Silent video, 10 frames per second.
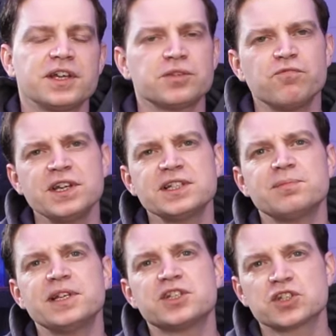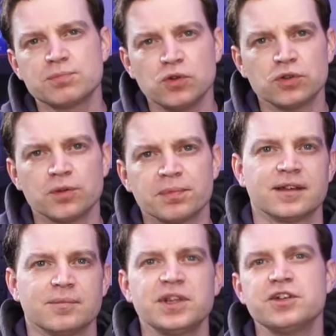reasonably small
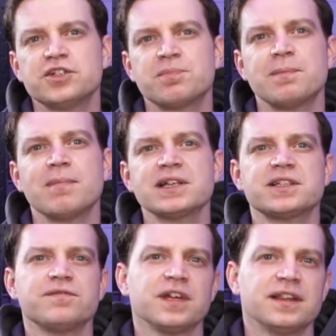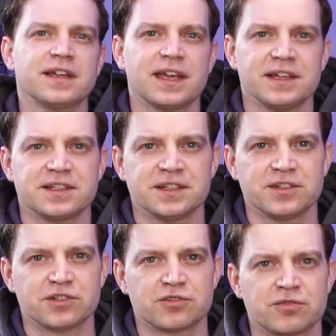company, but they used to be massive in the case
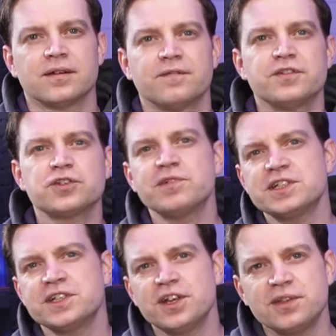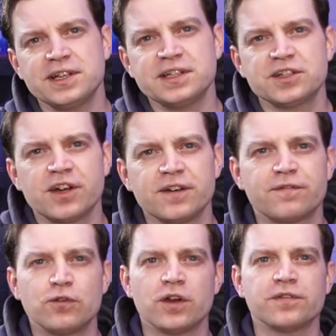industry. For some reason, though, they did kind of
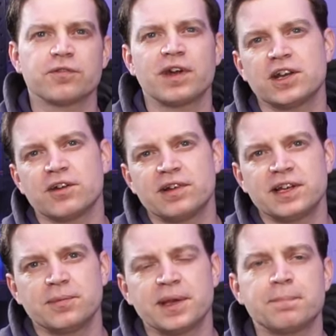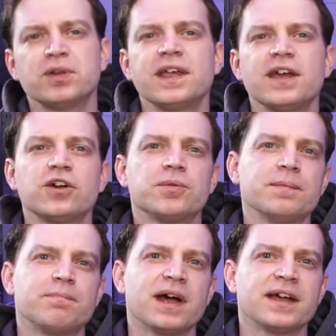fall off the radar a little bit, but they are
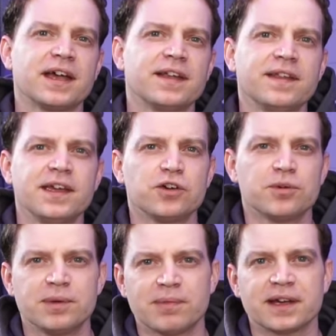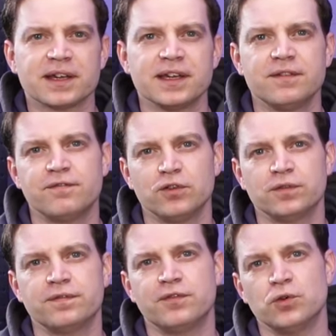coming back, and they are coming back in full
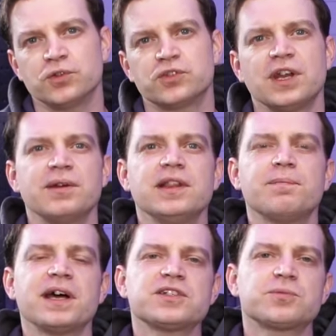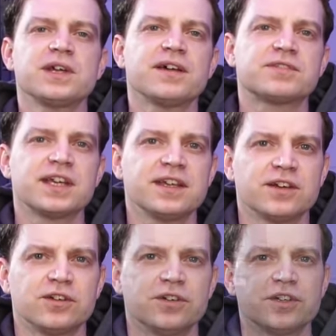force. Now, in the past, we have taken
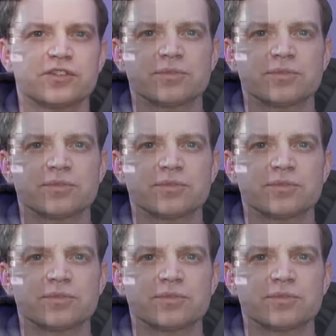a look at some of